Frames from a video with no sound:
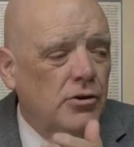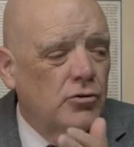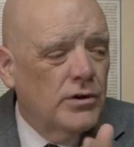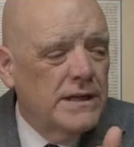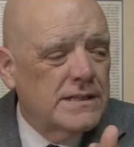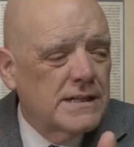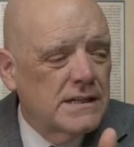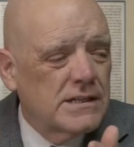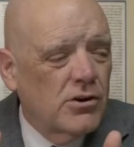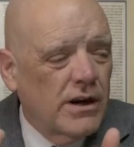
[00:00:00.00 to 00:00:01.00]
Greek
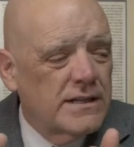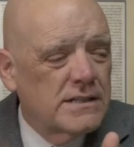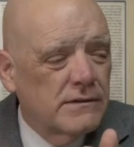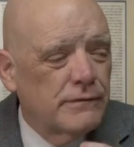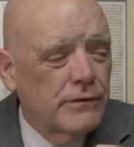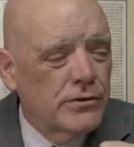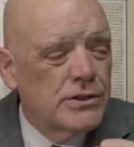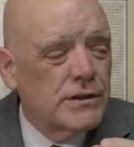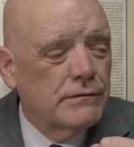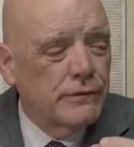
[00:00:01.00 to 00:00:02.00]
says Christ the
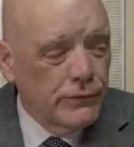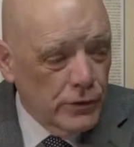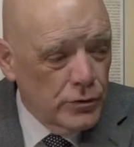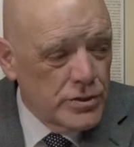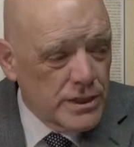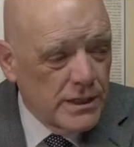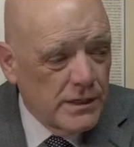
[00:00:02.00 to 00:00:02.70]
first fruit.